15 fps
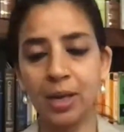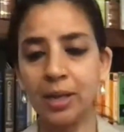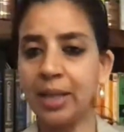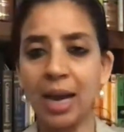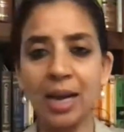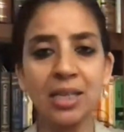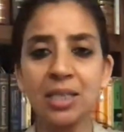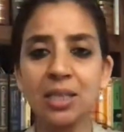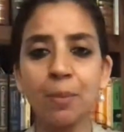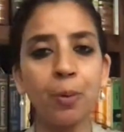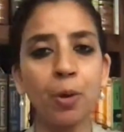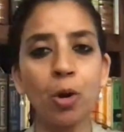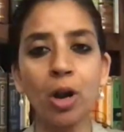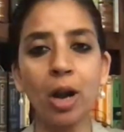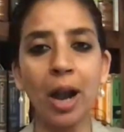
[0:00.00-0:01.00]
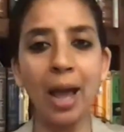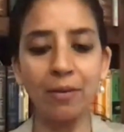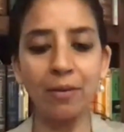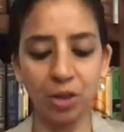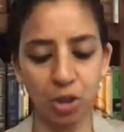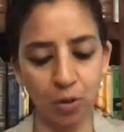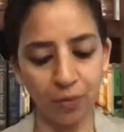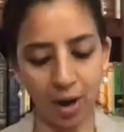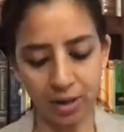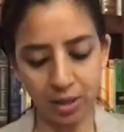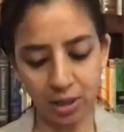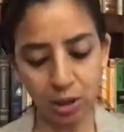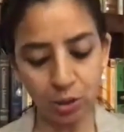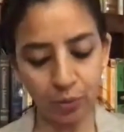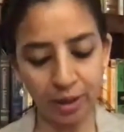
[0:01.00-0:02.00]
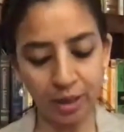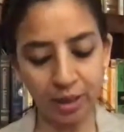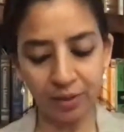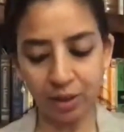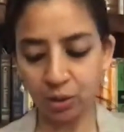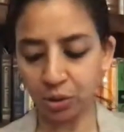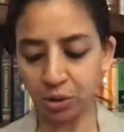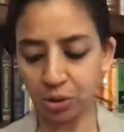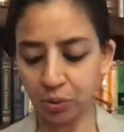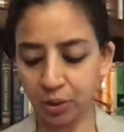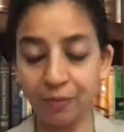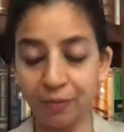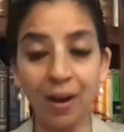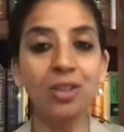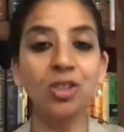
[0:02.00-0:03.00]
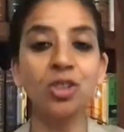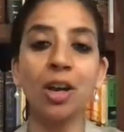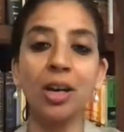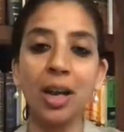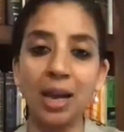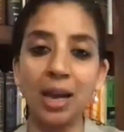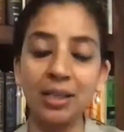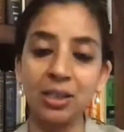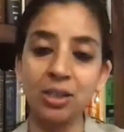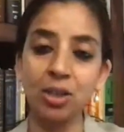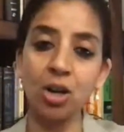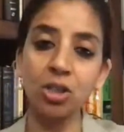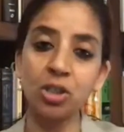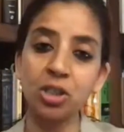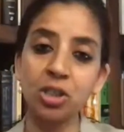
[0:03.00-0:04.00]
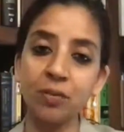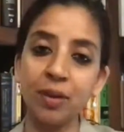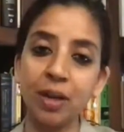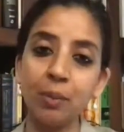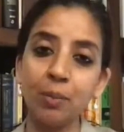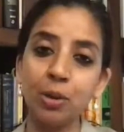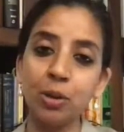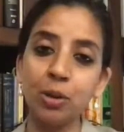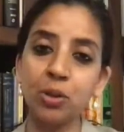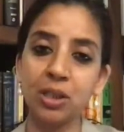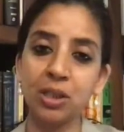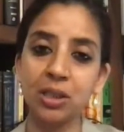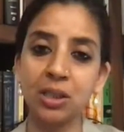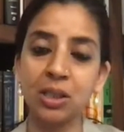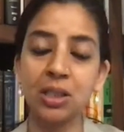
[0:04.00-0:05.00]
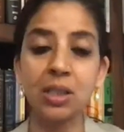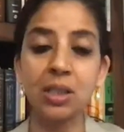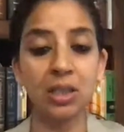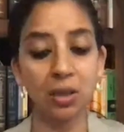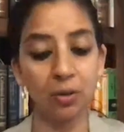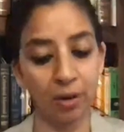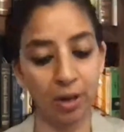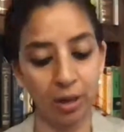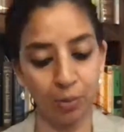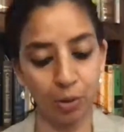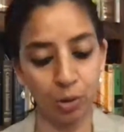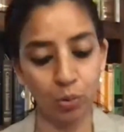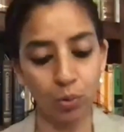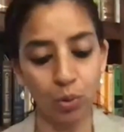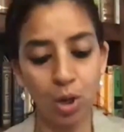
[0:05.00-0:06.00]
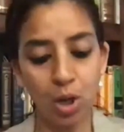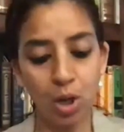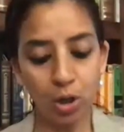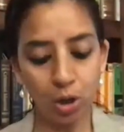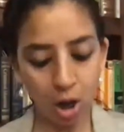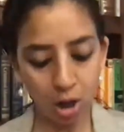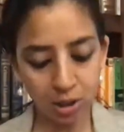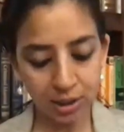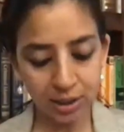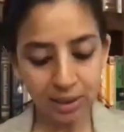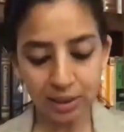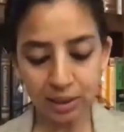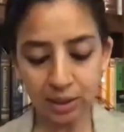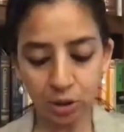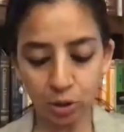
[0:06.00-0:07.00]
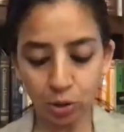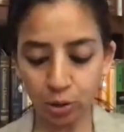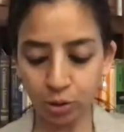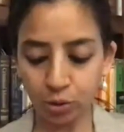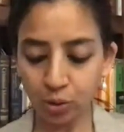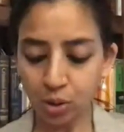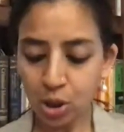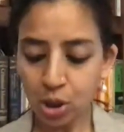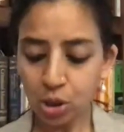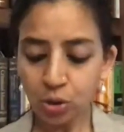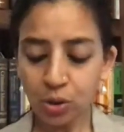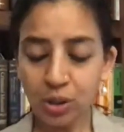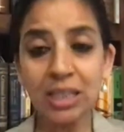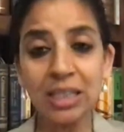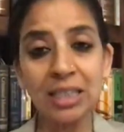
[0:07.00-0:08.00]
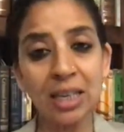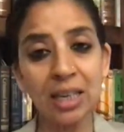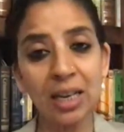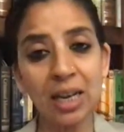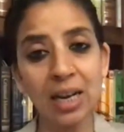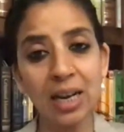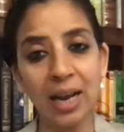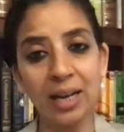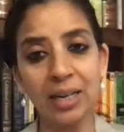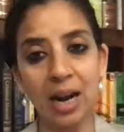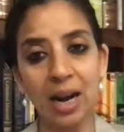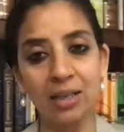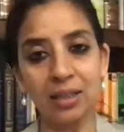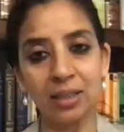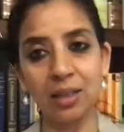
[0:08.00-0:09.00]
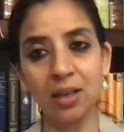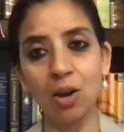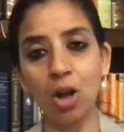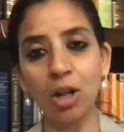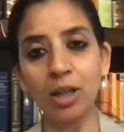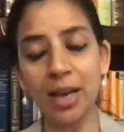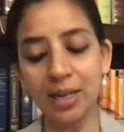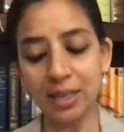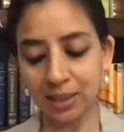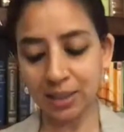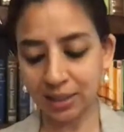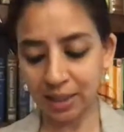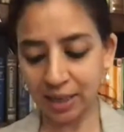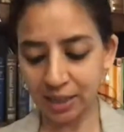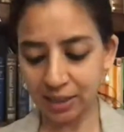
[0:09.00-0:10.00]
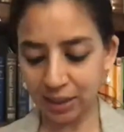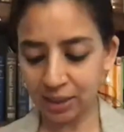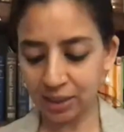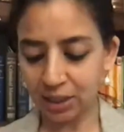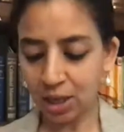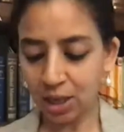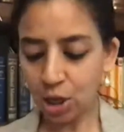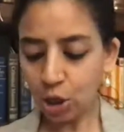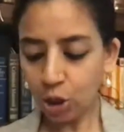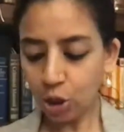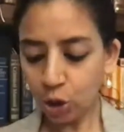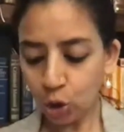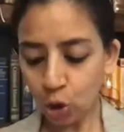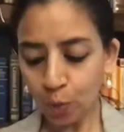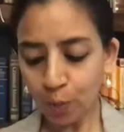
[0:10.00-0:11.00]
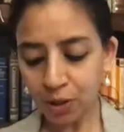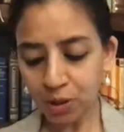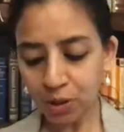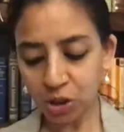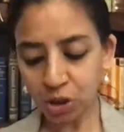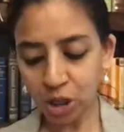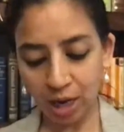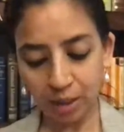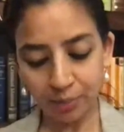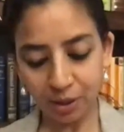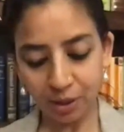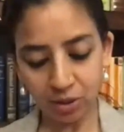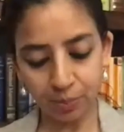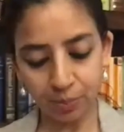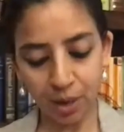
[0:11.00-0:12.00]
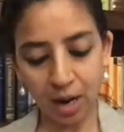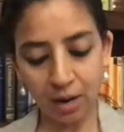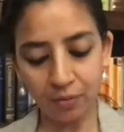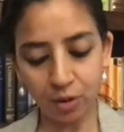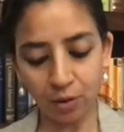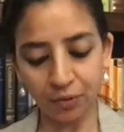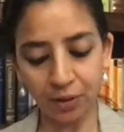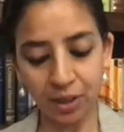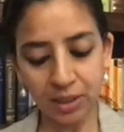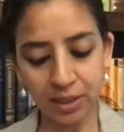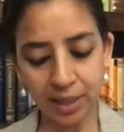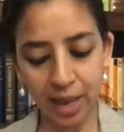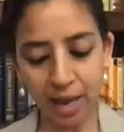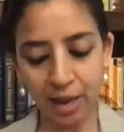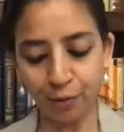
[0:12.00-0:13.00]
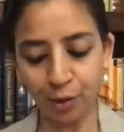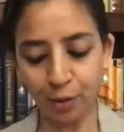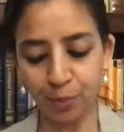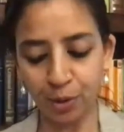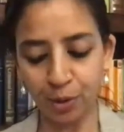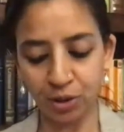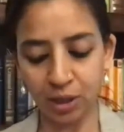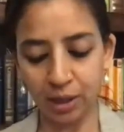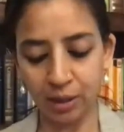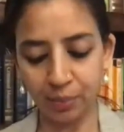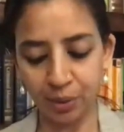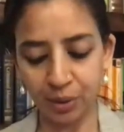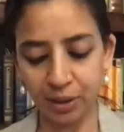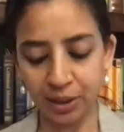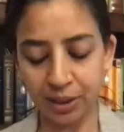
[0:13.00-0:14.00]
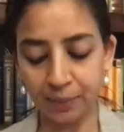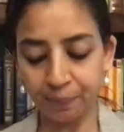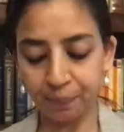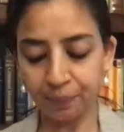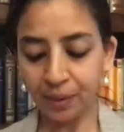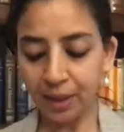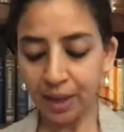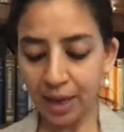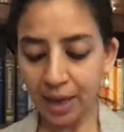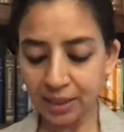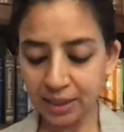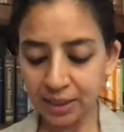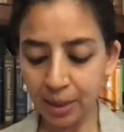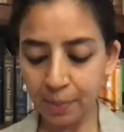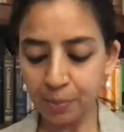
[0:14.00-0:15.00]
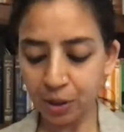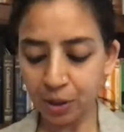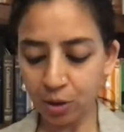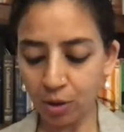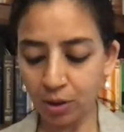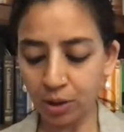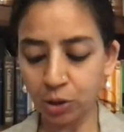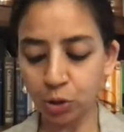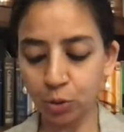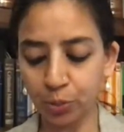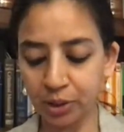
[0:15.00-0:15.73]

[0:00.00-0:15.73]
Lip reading: That is the pure language of Article 21 also. In fact, it's not just available to citizens, it is available to non-citizens also. So it's a single line article. All that it says is, no person shall be deprived of his life or personal liberty except according to